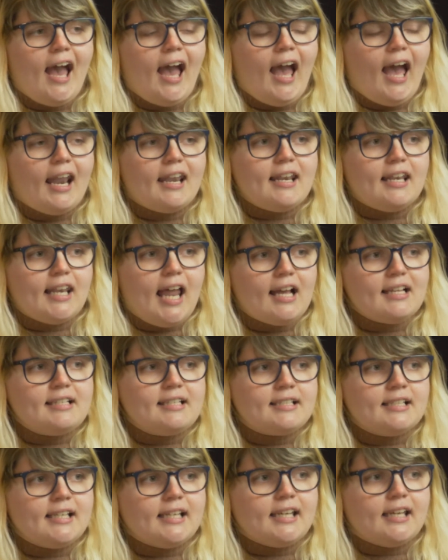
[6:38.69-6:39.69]
And
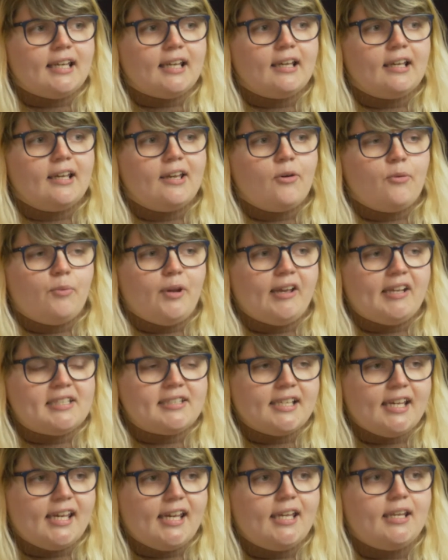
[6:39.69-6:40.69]
lastly, we're
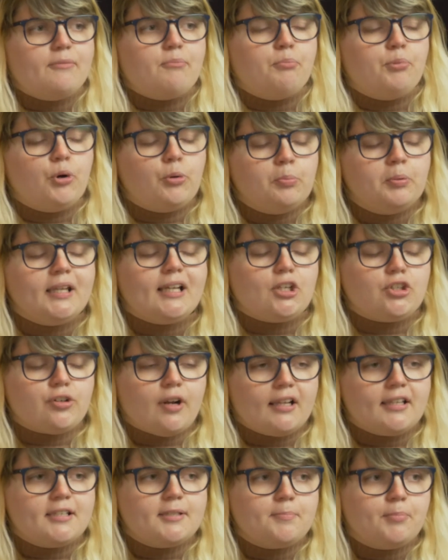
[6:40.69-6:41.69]
seeing public
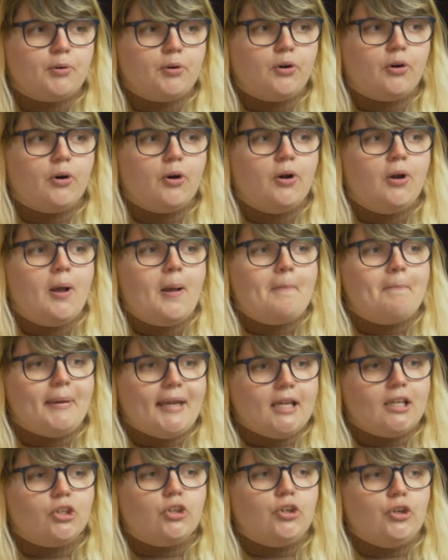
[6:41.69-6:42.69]
transport
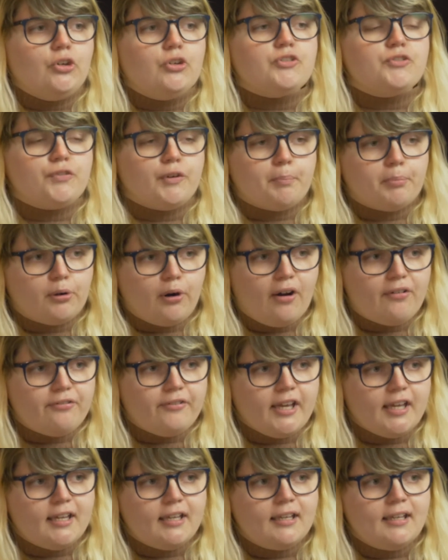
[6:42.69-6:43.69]
being used for
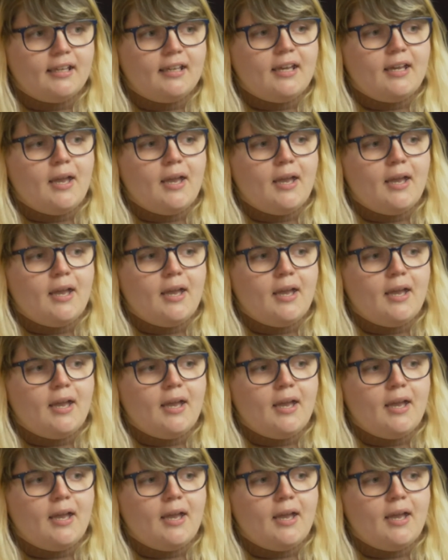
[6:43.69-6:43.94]
profit.